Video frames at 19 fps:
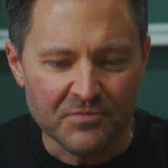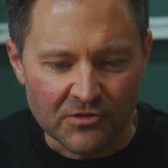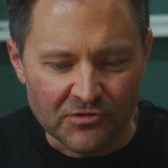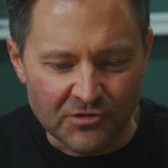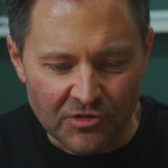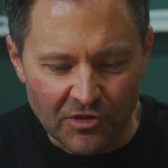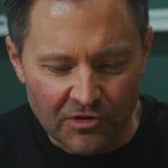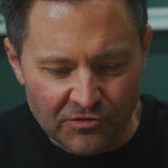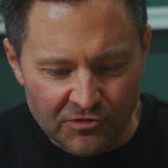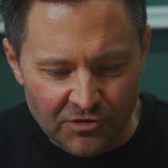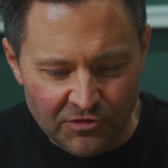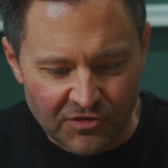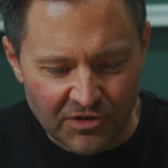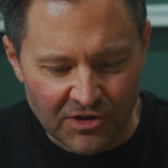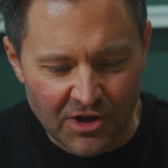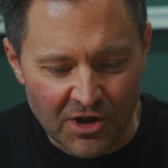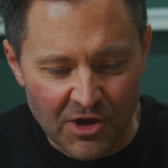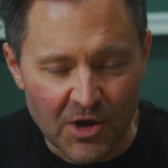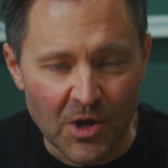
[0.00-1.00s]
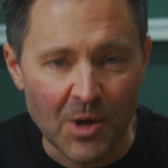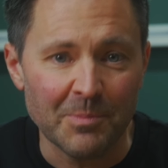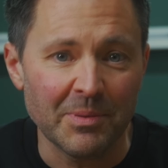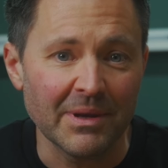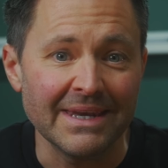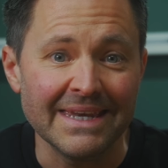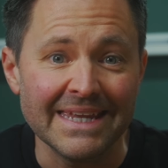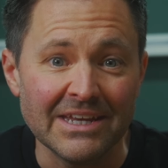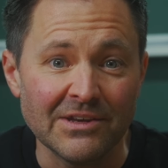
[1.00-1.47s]
Does the curb
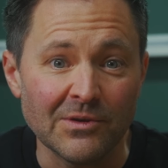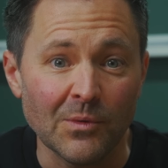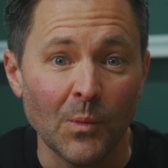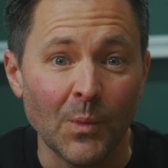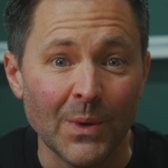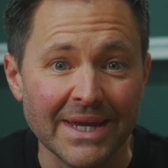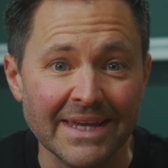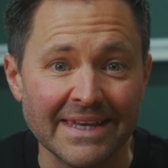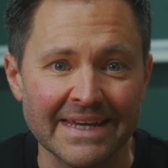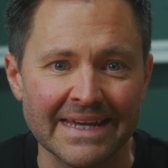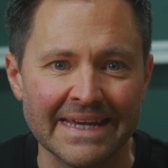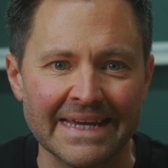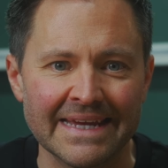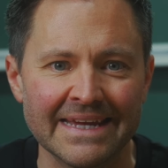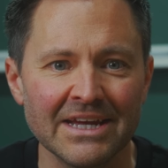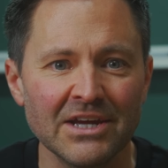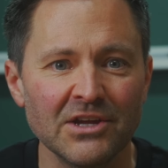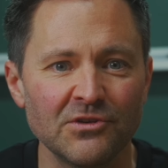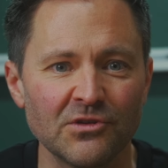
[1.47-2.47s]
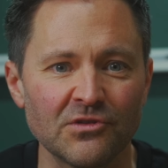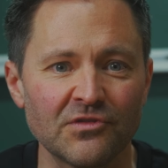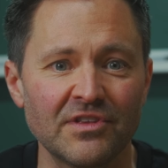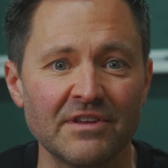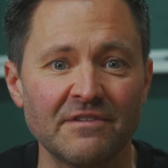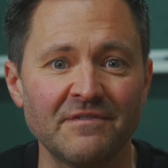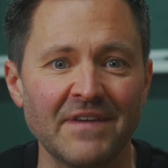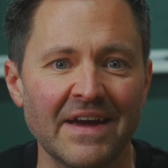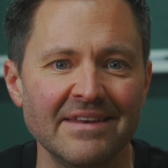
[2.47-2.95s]
need weeding? Does
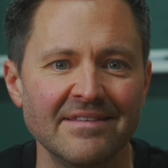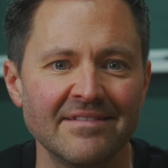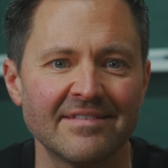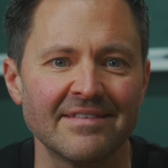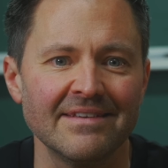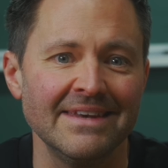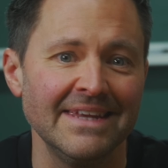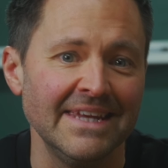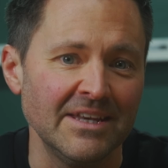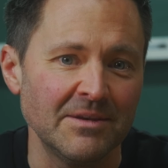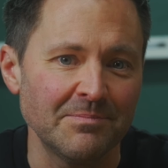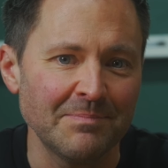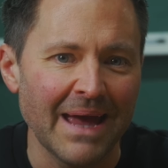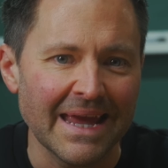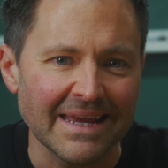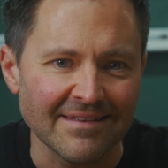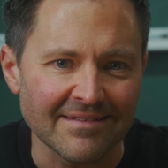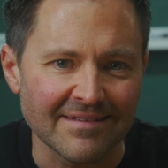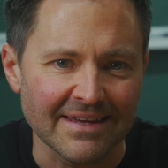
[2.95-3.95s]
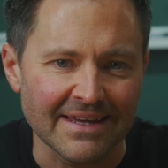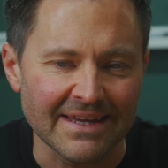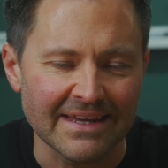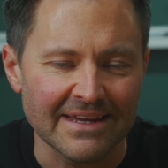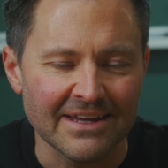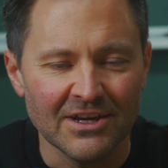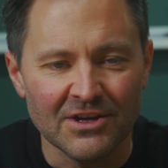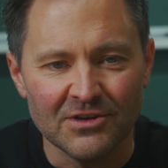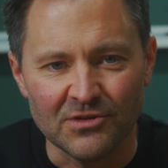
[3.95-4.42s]
the fence need
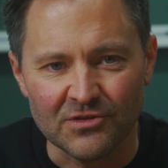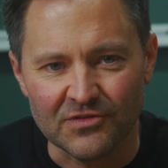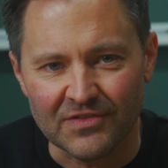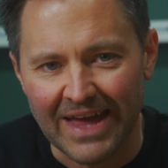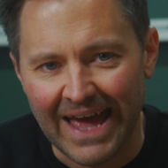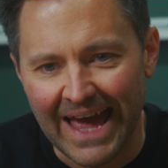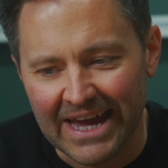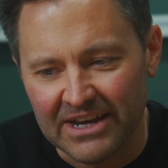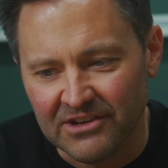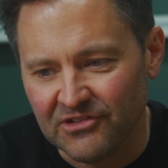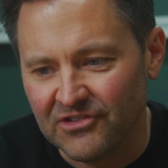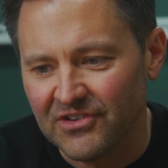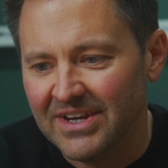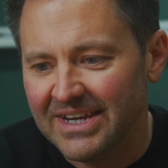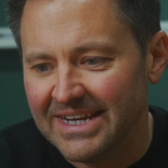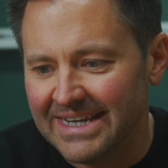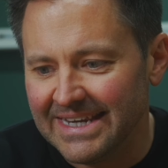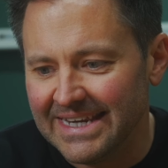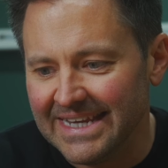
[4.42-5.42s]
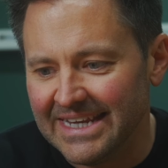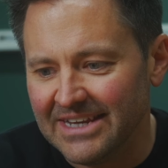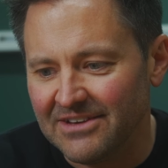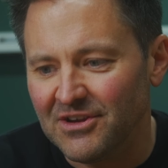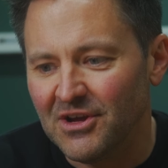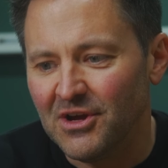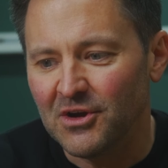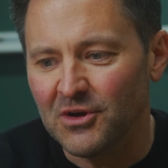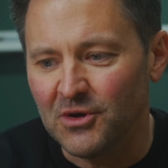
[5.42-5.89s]
painting? Does the hedge need
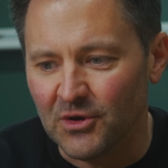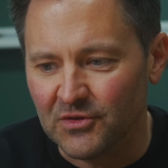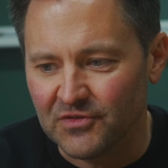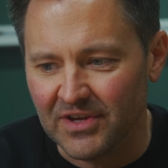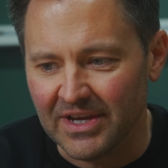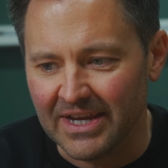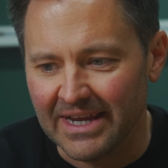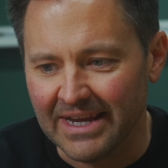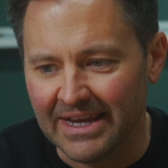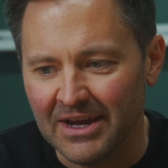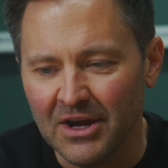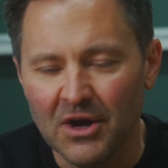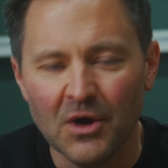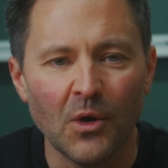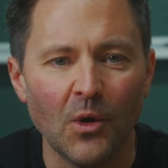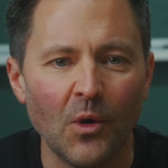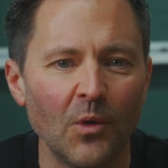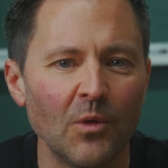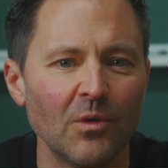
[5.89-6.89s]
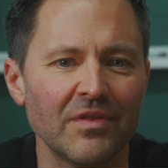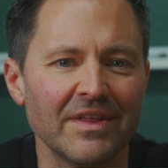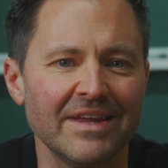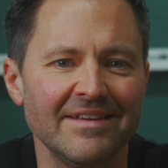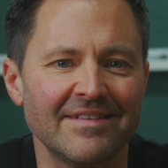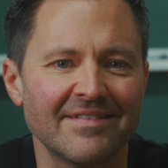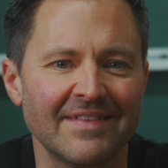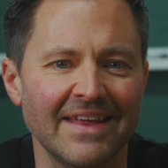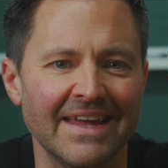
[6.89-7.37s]
cutting? All
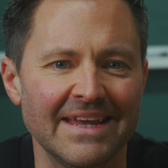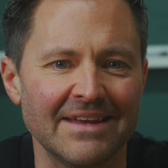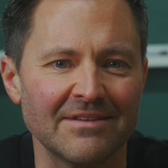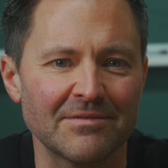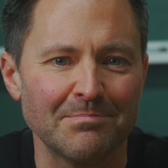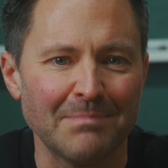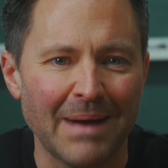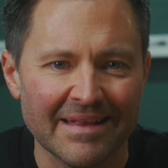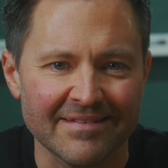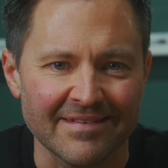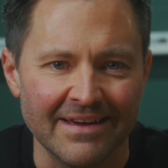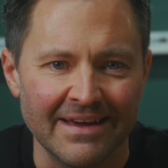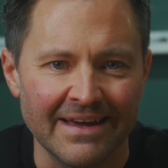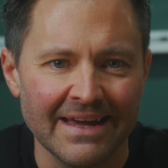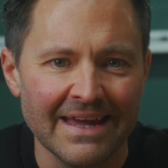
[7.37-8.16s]
these things matter